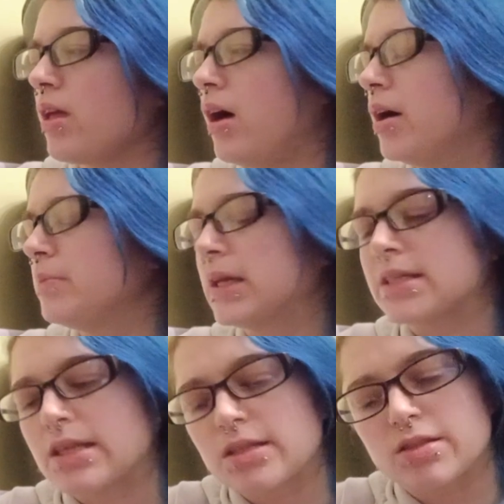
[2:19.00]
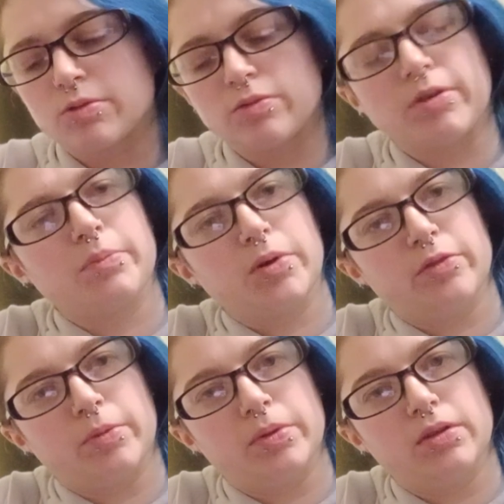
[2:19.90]
It says it's all
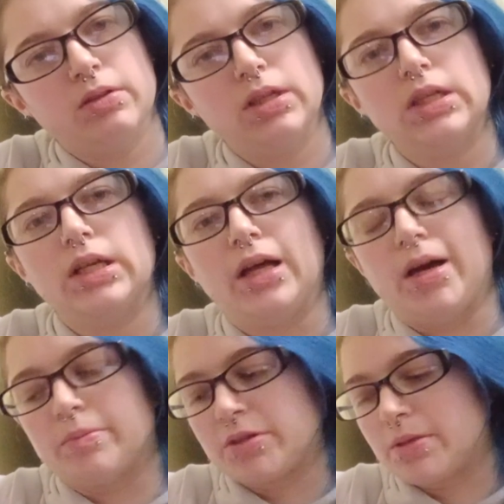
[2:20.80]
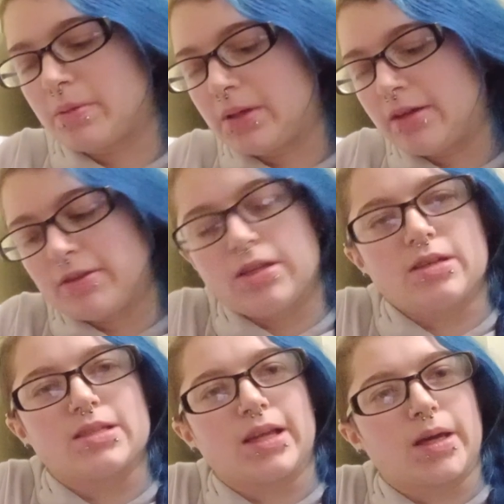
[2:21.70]
removable, and presumably if you
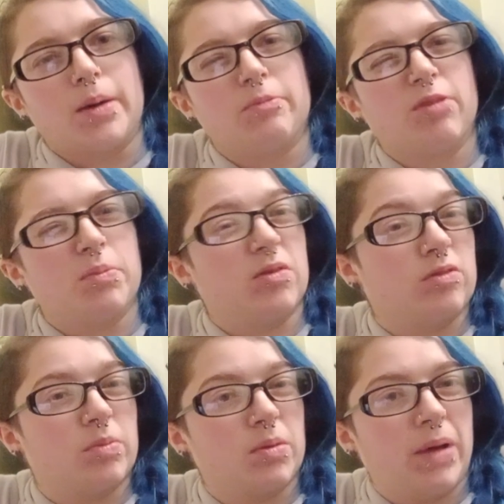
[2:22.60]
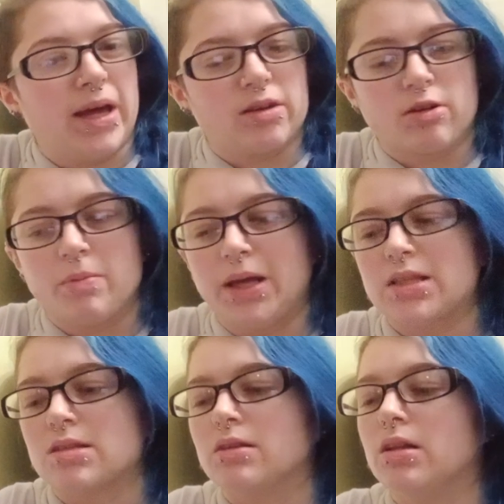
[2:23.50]
use like a removable pen or a
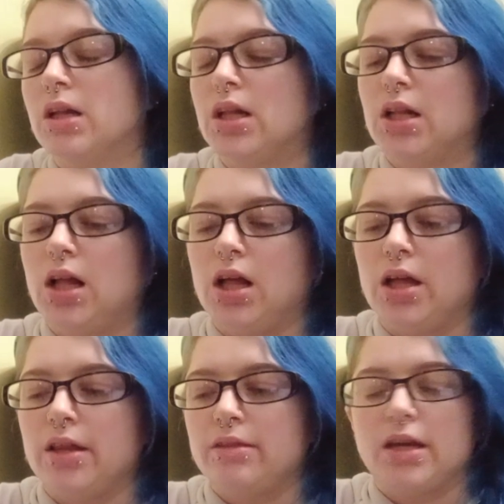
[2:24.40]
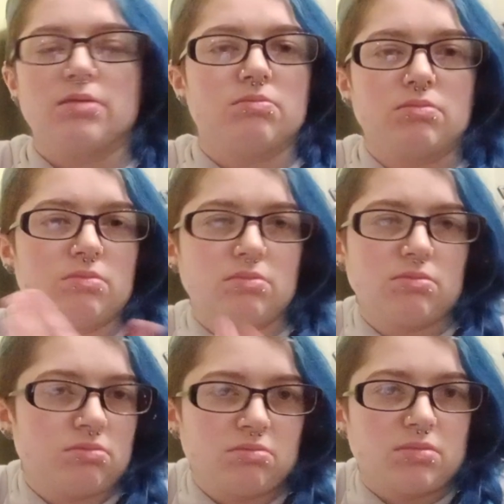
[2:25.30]
pencil, then
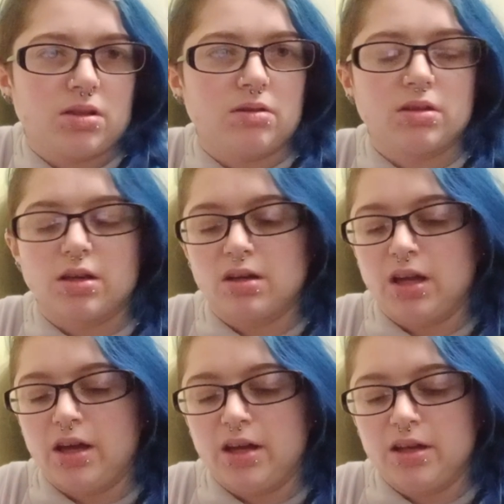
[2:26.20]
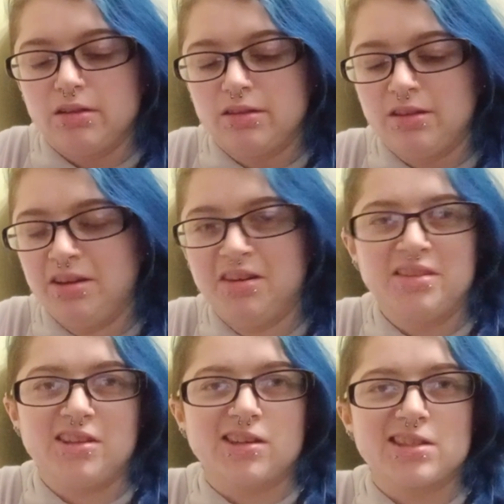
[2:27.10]
you can
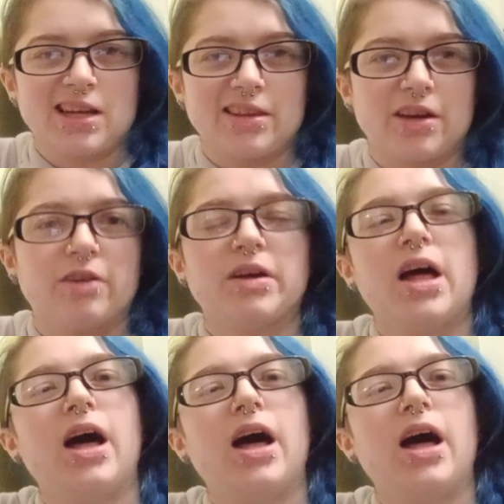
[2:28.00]
take that off.